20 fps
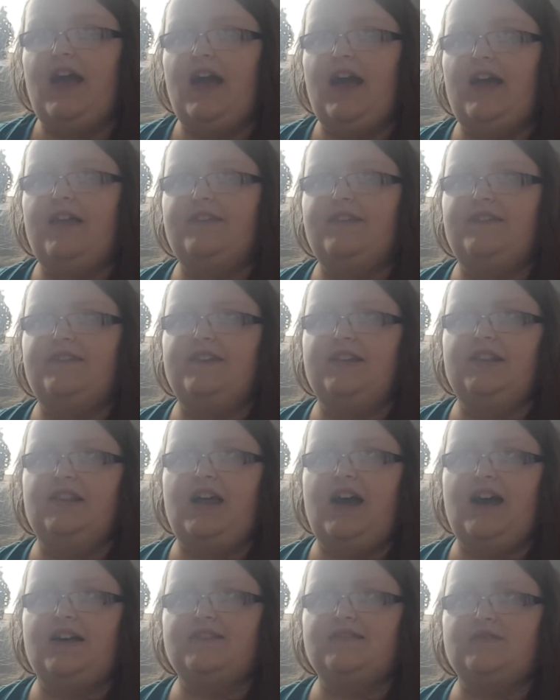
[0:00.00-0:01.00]
And then the
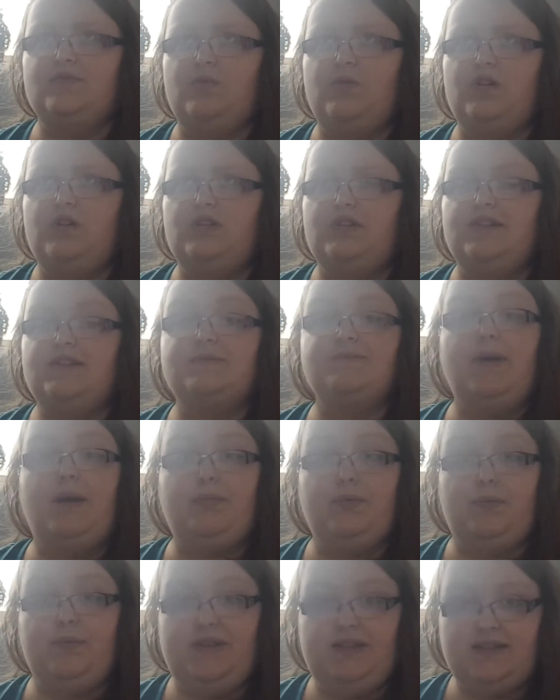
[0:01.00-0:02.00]
last one is
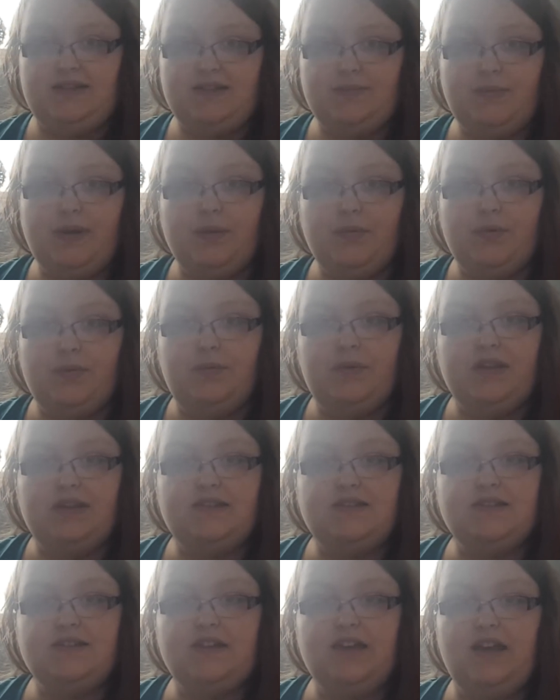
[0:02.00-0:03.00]
peppermint.
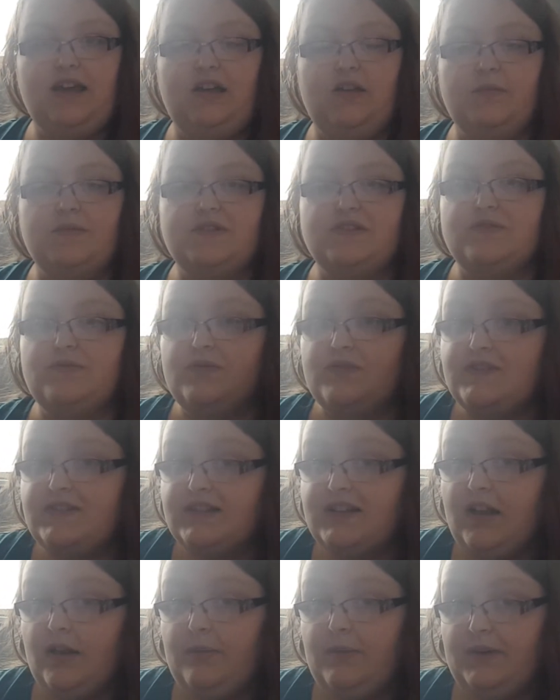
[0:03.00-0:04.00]
Peppermint helps soothe
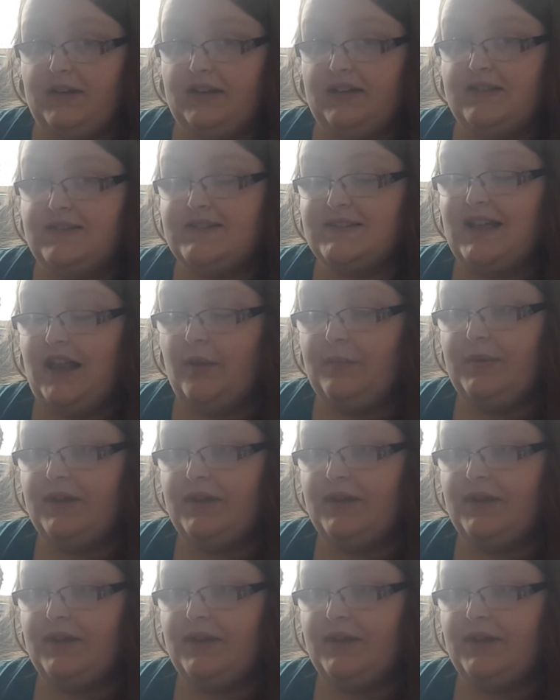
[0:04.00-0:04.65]
scalp